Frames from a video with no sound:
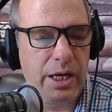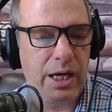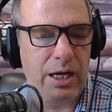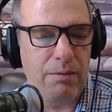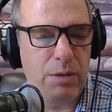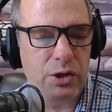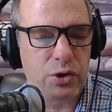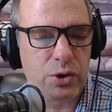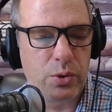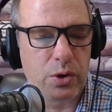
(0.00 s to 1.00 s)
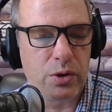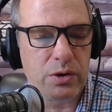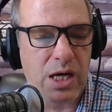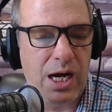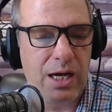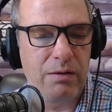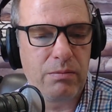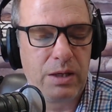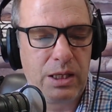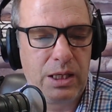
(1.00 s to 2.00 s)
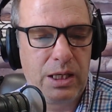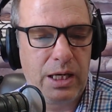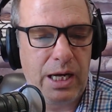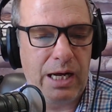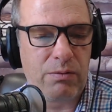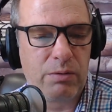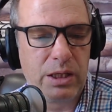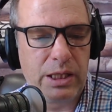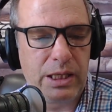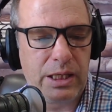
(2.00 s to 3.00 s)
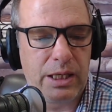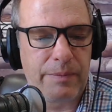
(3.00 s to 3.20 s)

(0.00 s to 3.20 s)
in a much shorter time, and really